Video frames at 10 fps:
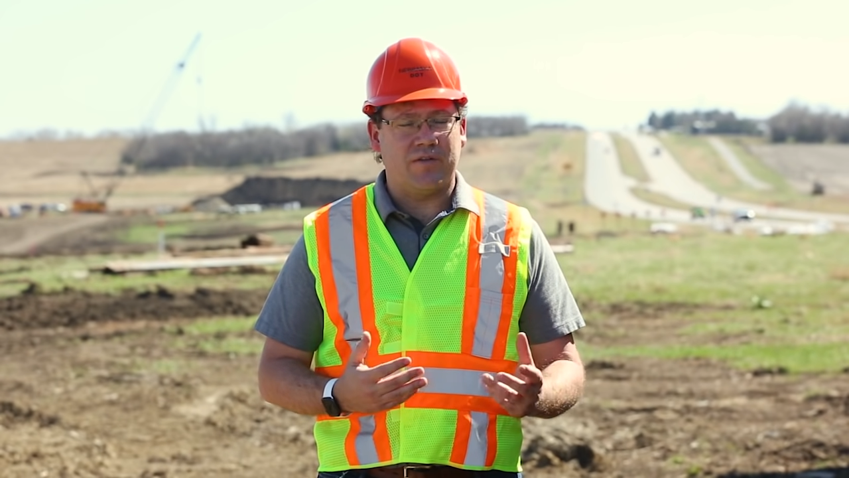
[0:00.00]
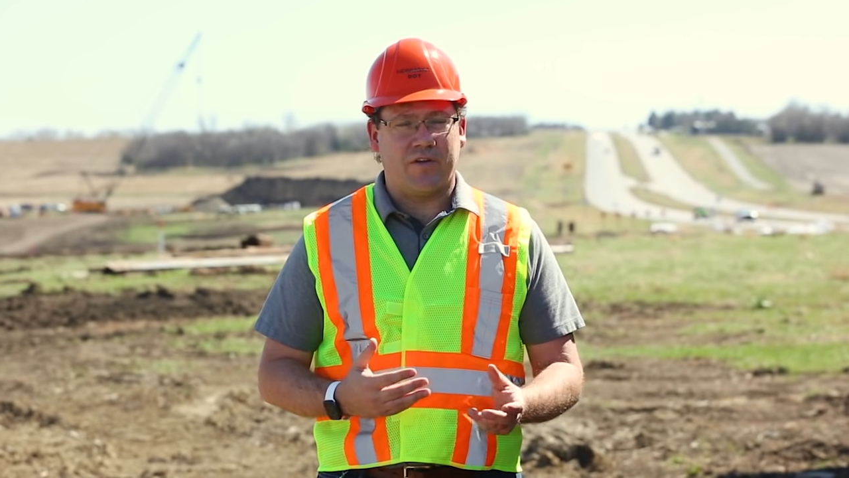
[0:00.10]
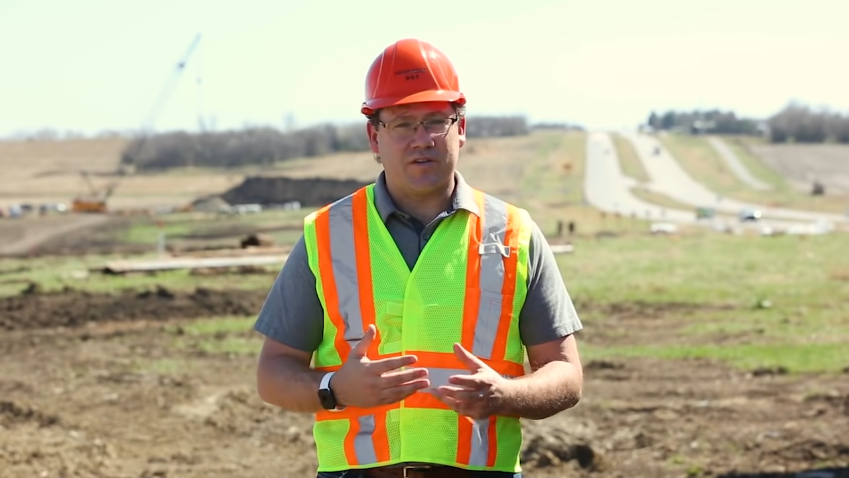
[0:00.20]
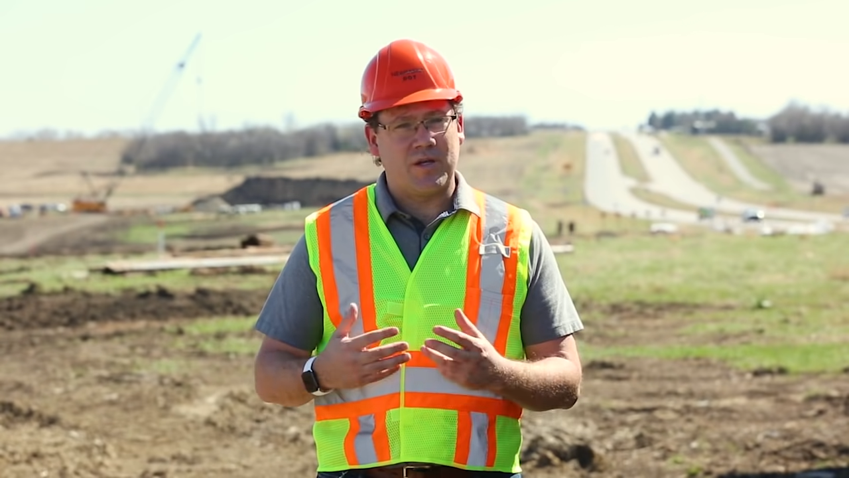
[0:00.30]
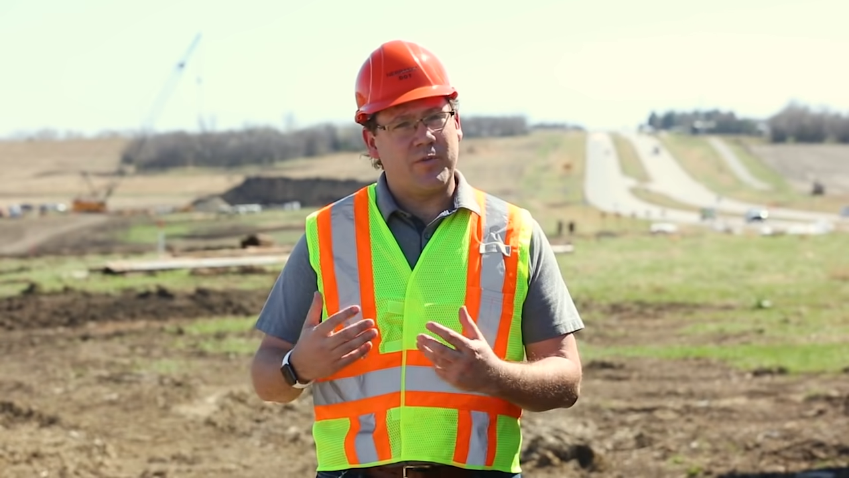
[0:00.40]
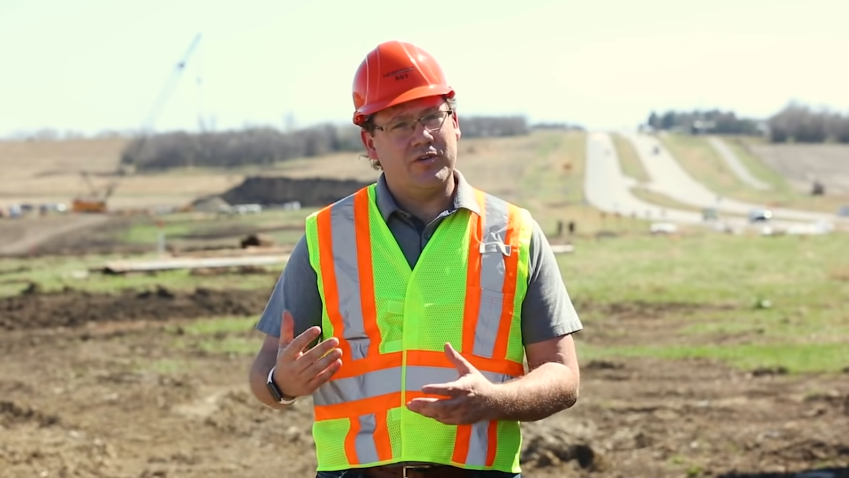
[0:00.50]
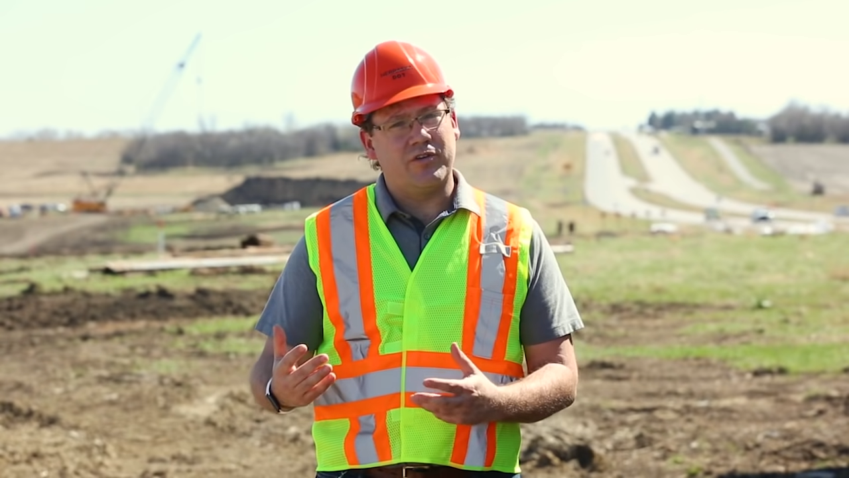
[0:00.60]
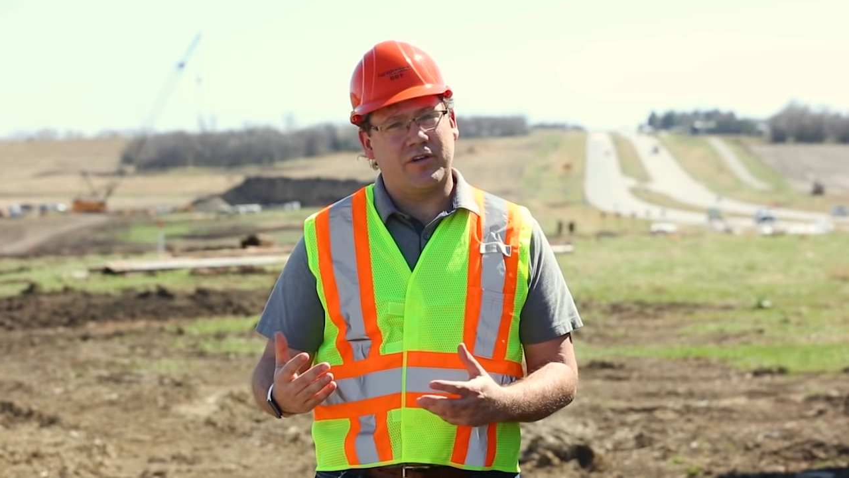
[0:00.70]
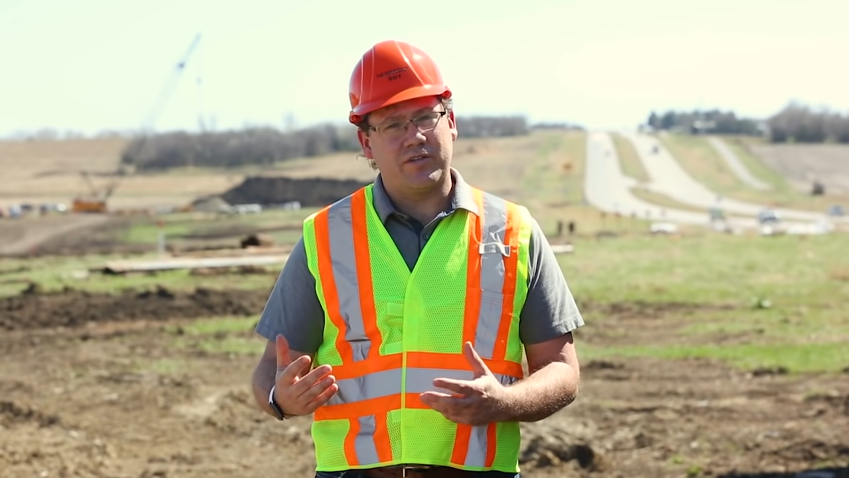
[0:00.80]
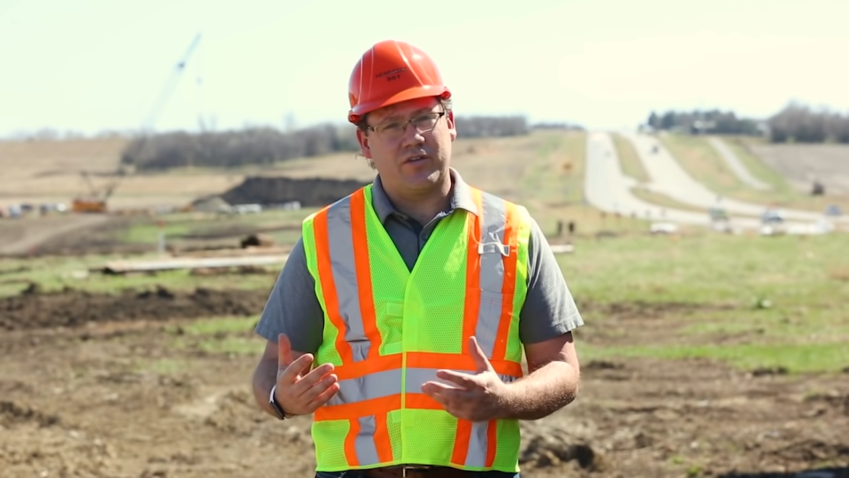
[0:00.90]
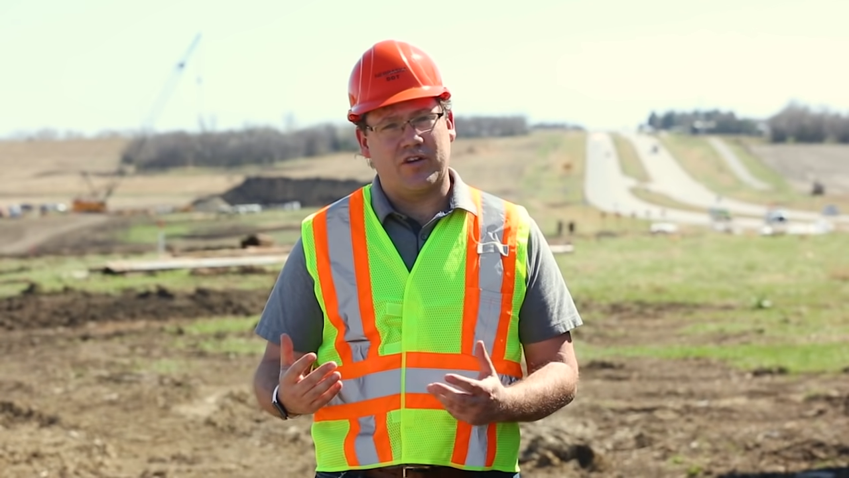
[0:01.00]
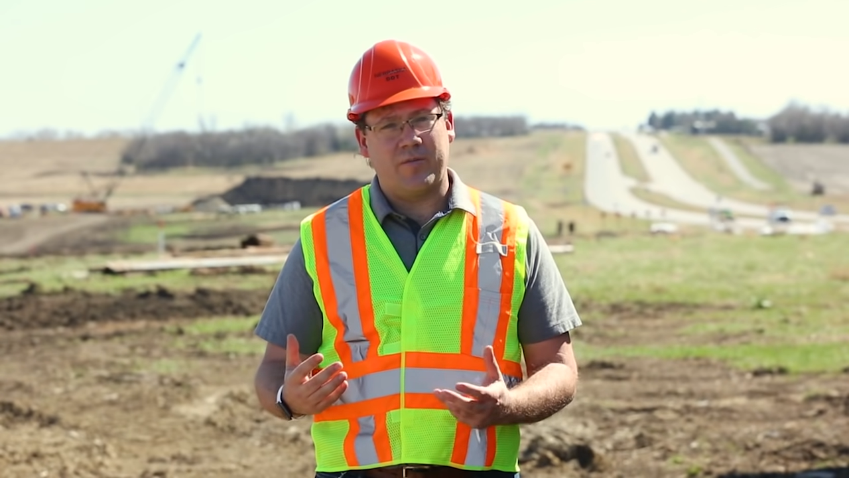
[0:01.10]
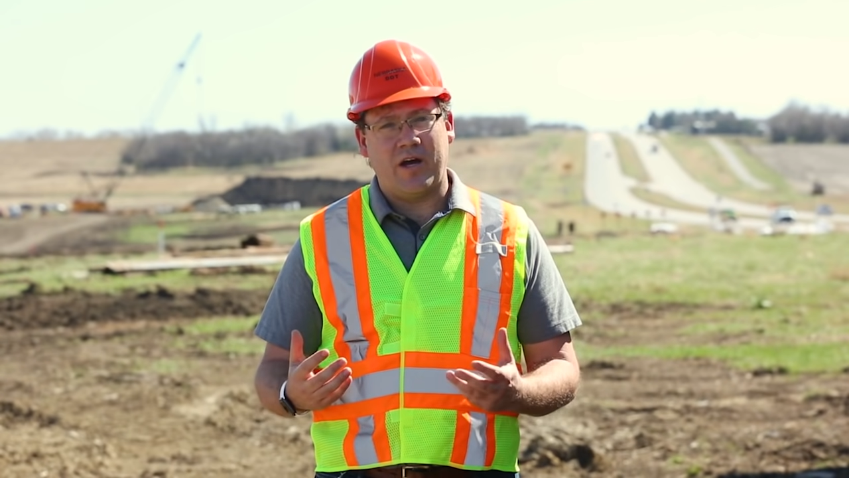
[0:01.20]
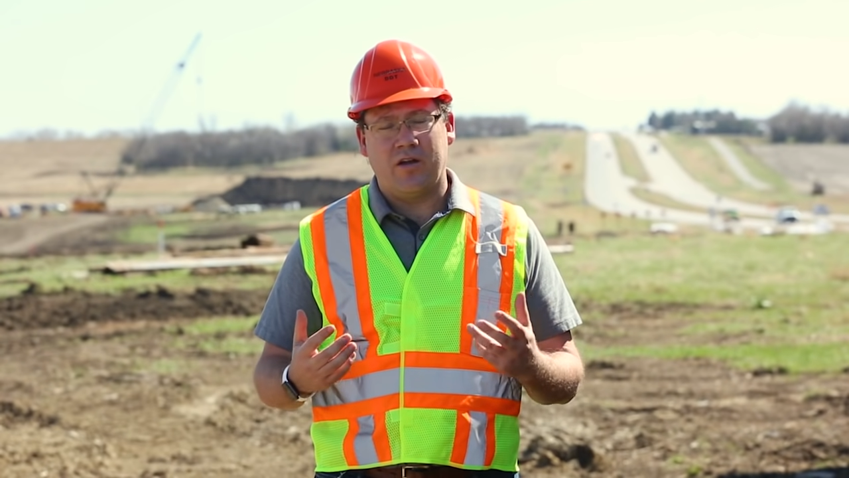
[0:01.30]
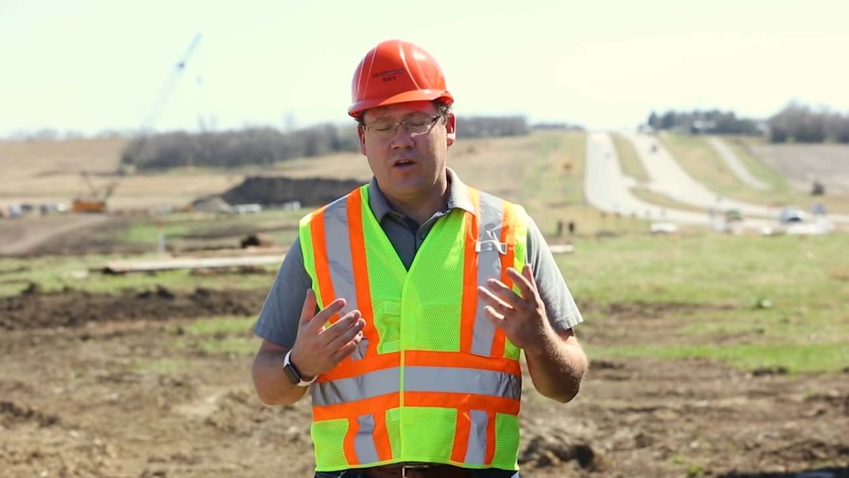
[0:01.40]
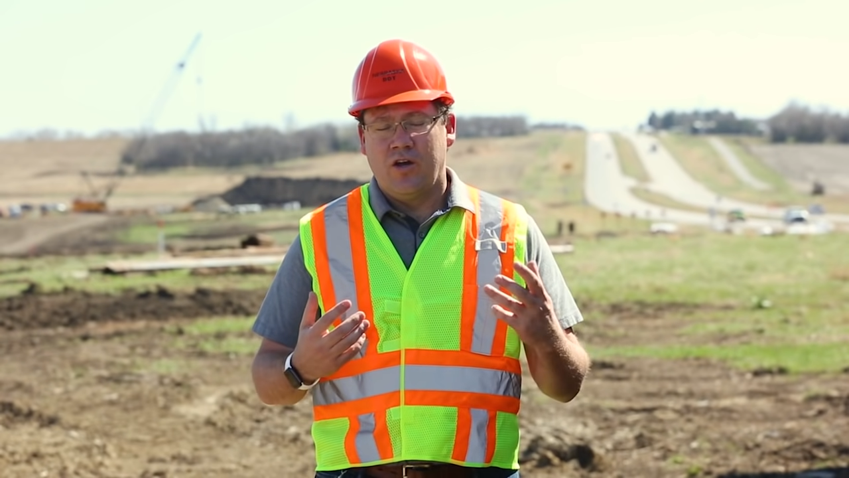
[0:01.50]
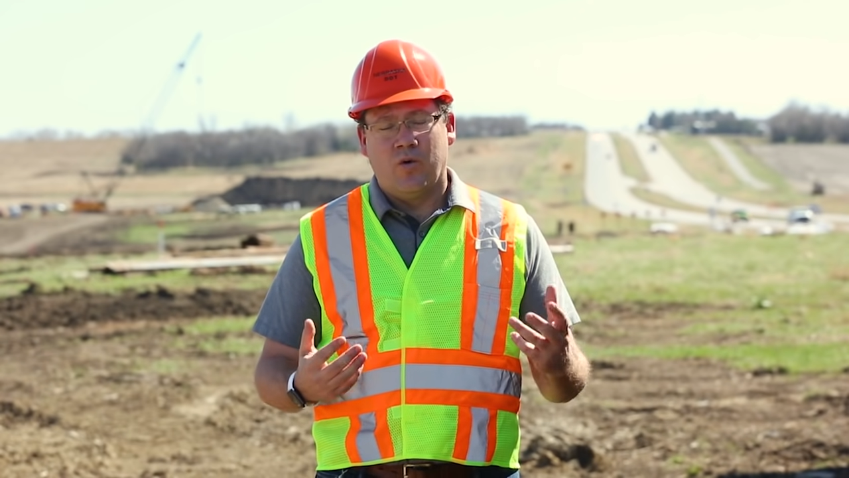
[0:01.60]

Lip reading: if there's something you're concerned about,